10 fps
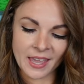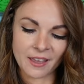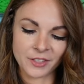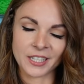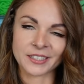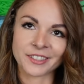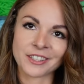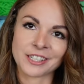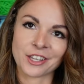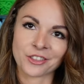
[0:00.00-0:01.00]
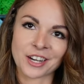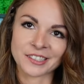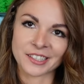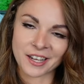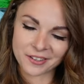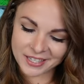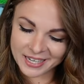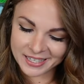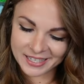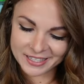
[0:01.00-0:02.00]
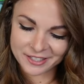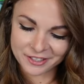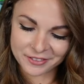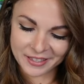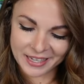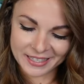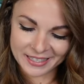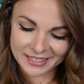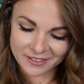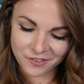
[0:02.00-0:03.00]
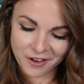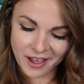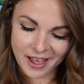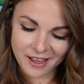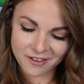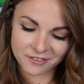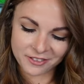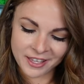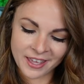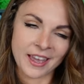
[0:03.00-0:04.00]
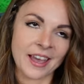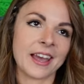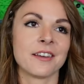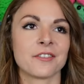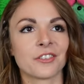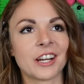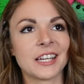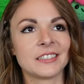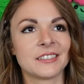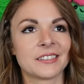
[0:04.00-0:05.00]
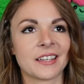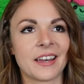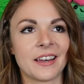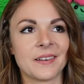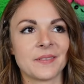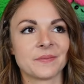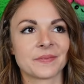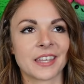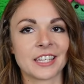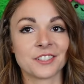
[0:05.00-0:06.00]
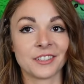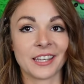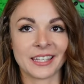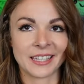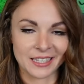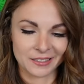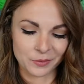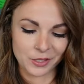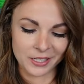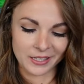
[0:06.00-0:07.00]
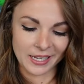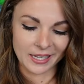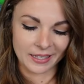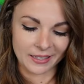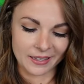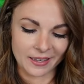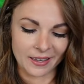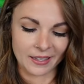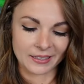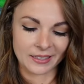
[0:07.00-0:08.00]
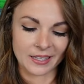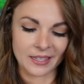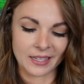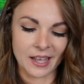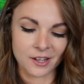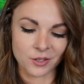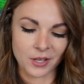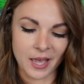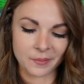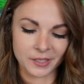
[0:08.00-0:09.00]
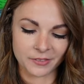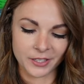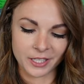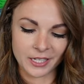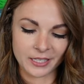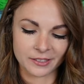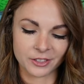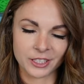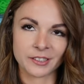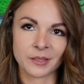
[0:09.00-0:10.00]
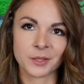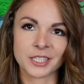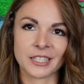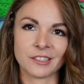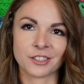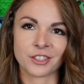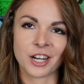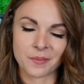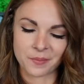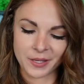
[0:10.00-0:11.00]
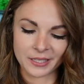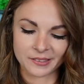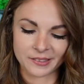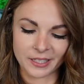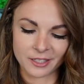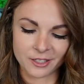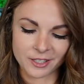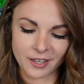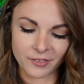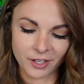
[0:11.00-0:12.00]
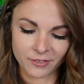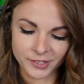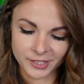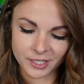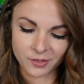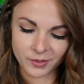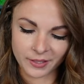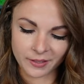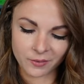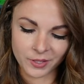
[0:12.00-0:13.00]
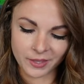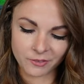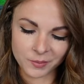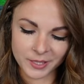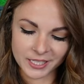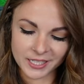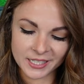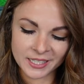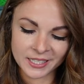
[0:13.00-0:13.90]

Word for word: Have you guys gotten a Threads account yet and do you like it if you have? I have Threads. Um, I do like it. It's more like a casual atmosphere and it's really similar to Instagram but instead you're just having conversations with everybody.